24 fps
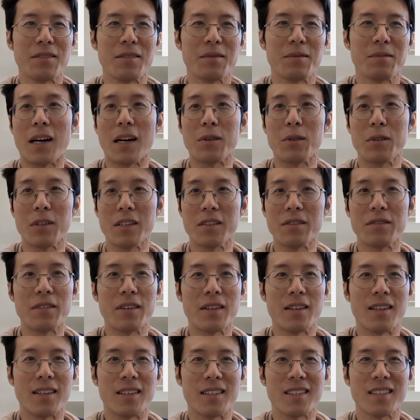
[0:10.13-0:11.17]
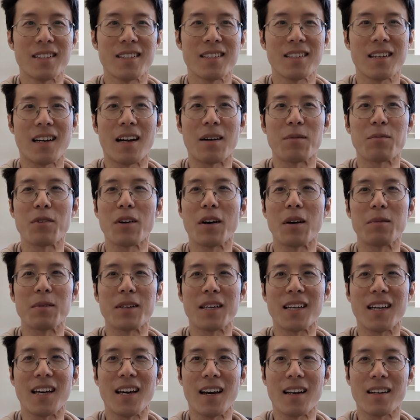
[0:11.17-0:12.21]
I will live with this, I probably
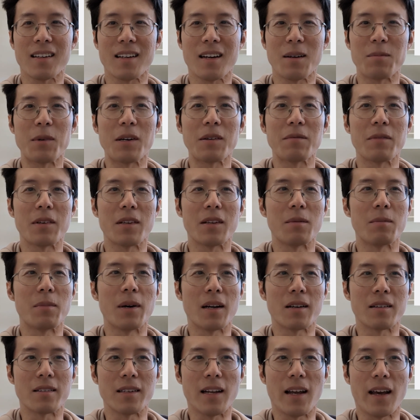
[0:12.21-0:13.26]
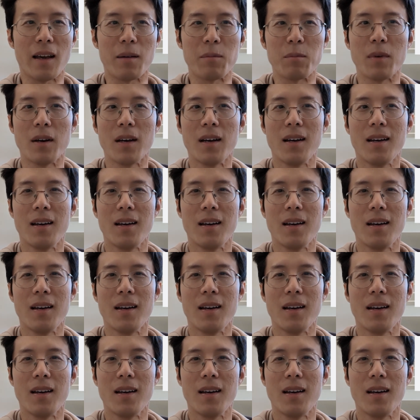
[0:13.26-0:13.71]
can't come up with a better name.